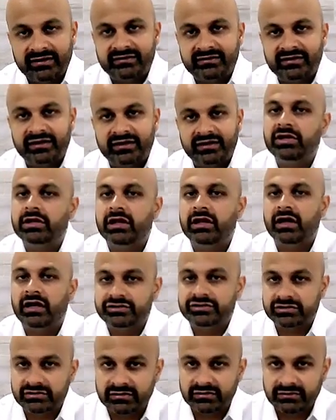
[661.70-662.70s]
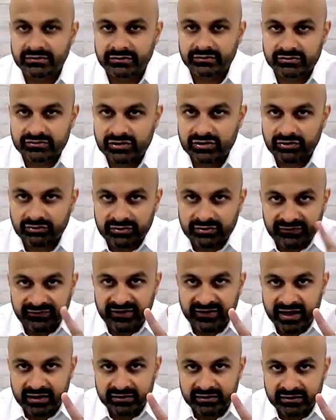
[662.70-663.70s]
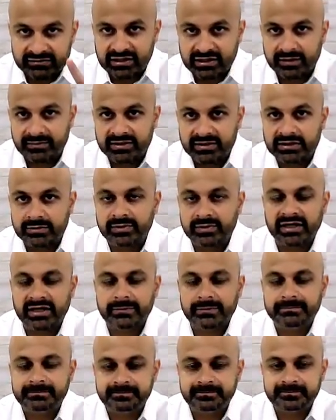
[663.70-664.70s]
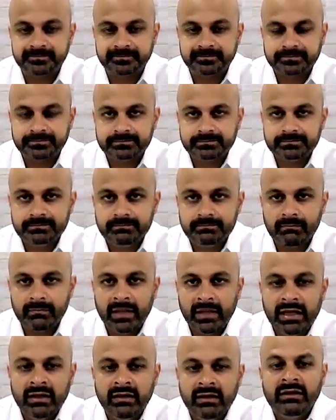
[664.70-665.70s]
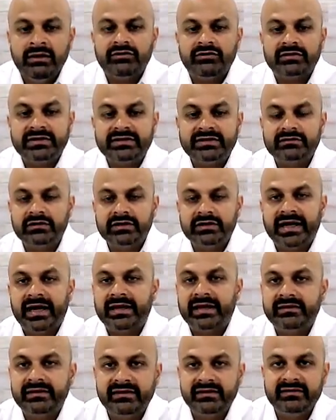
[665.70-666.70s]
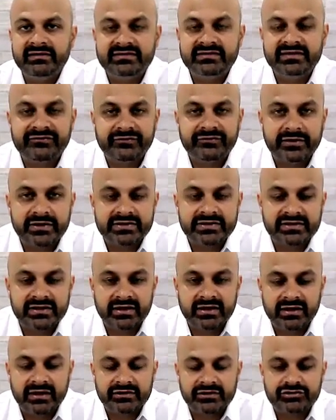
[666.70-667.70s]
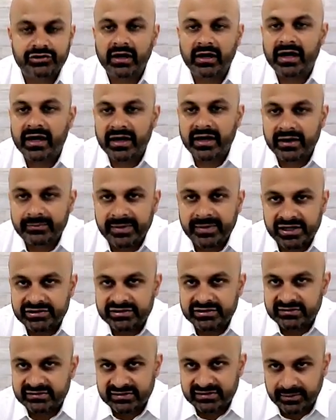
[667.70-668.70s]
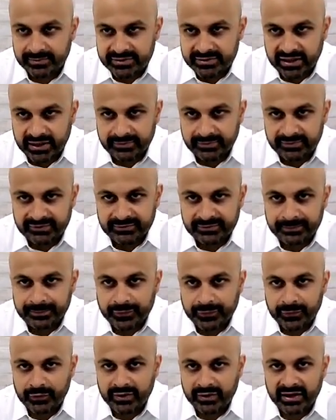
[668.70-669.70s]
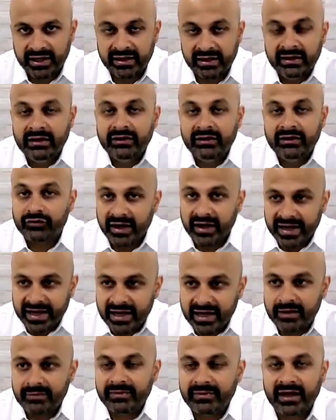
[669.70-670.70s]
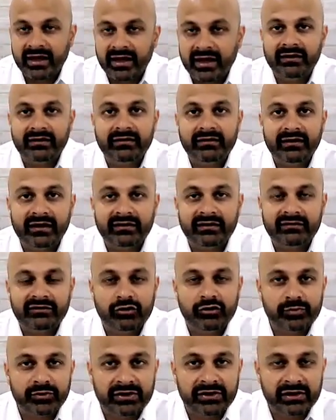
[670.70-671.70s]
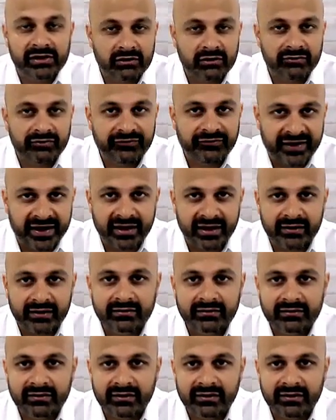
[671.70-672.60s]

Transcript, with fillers: it's immunological. Those three factors come into play. So let's look at these different uh, dry patient subtypes. Okay, so I am a, a superhero fan